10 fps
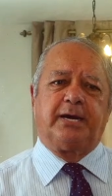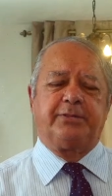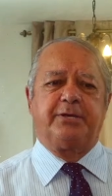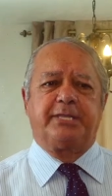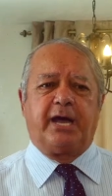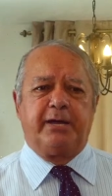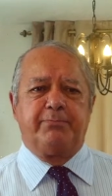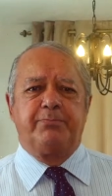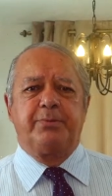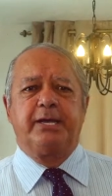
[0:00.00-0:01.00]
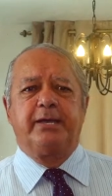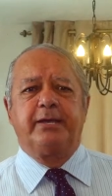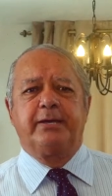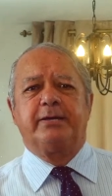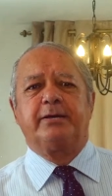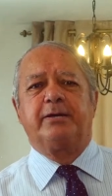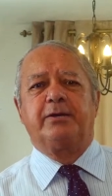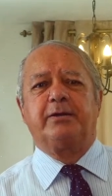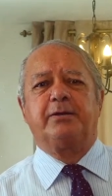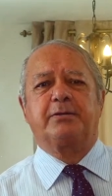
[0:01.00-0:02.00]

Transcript: At that time, uh,